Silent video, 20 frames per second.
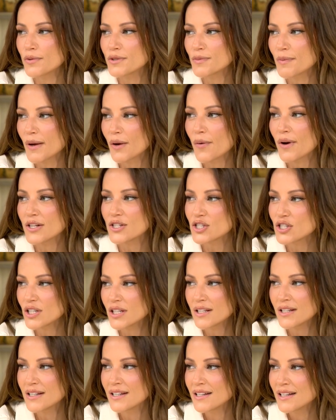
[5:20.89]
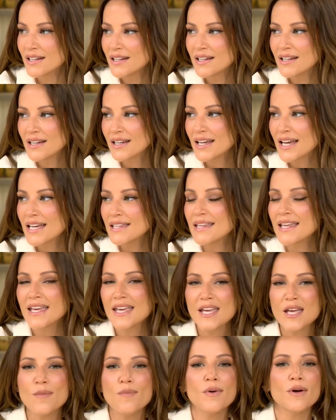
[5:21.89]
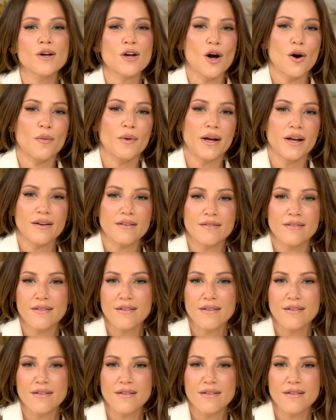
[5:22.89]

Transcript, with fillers: Was my question. Can they keep it going?